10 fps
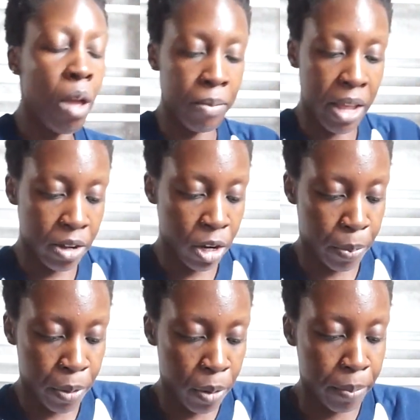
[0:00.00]
I'm now going
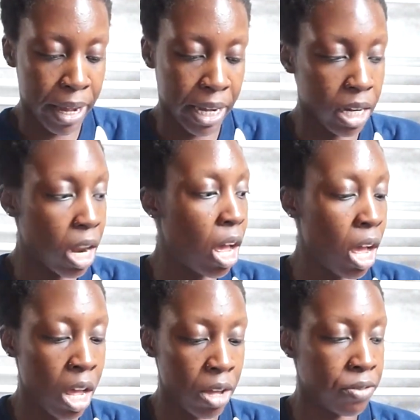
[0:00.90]
to put on my
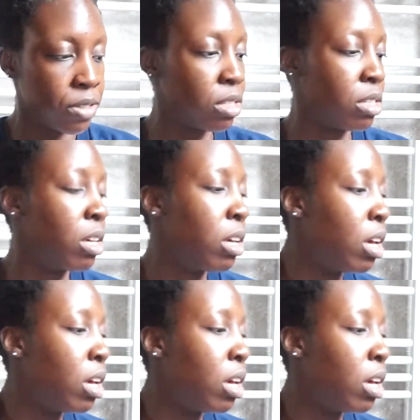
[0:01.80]
gloves,